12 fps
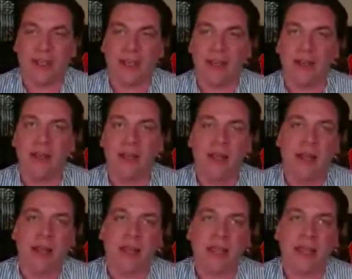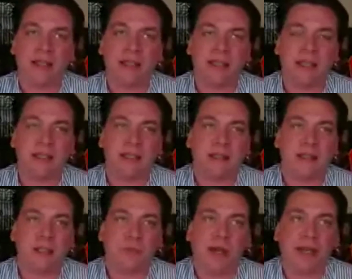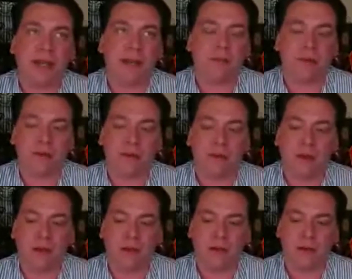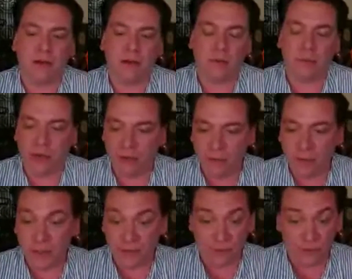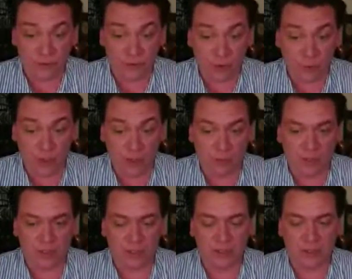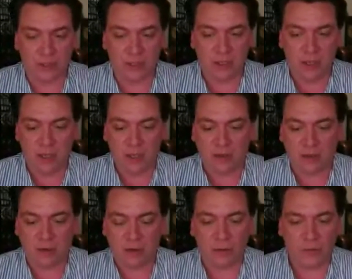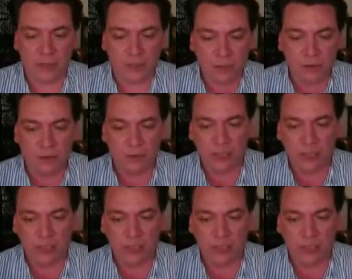And he had a sense that this might have a preference for German, because there are only 2